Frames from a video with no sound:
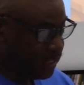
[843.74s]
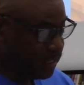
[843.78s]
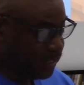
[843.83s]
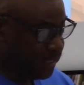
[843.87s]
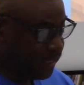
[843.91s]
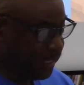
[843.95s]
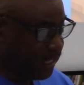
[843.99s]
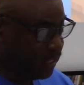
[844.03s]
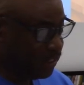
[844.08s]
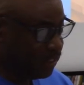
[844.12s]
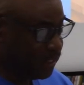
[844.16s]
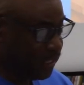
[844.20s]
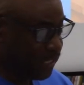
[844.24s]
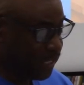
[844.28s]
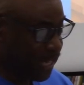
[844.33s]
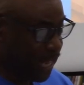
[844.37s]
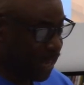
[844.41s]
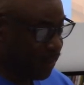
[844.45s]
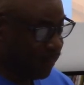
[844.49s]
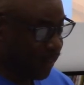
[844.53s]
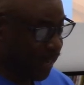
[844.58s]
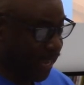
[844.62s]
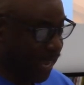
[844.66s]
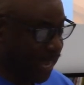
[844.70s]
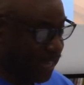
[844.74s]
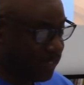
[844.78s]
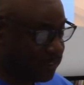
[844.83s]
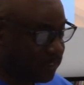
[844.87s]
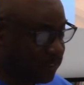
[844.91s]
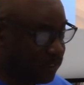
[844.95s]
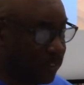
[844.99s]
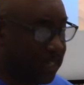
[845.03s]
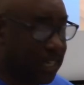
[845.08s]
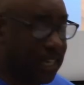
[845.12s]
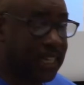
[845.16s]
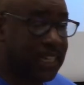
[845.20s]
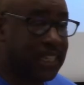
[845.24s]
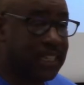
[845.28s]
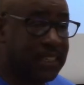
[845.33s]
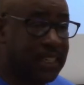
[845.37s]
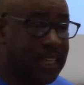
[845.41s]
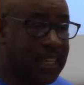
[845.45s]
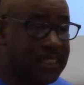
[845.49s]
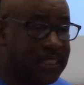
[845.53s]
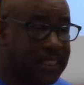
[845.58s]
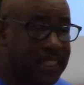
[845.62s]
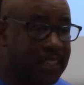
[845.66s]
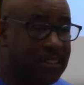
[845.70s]
Gino didn't have an answer, and, he,
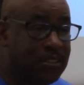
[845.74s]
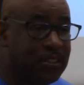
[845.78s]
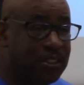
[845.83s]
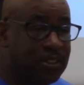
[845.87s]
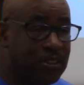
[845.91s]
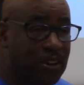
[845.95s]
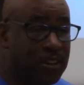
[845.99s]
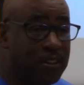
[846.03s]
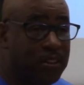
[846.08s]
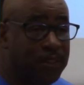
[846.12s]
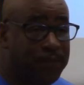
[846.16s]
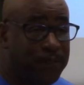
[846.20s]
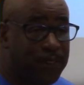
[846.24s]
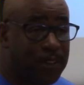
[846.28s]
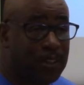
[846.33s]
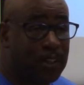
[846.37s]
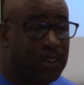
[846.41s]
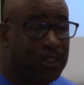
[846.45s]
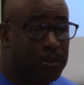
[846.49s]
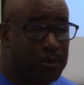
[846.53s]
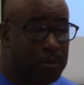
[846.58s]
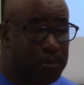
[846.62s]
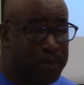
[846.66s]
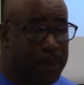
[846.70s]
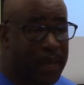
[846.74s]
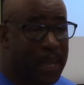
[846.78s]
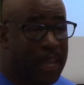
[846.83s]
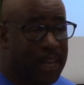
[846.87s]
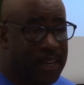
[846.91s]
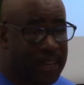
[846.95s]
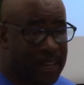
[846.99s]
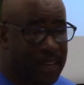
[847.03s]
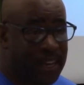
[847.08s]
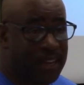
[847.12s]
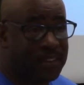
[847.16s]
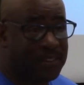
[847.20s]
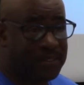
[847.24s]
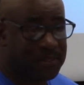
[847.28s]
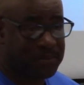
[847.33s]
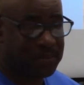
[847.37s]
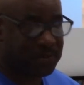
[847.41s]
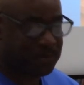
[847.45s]
and Gino's starting to feel a little bad now.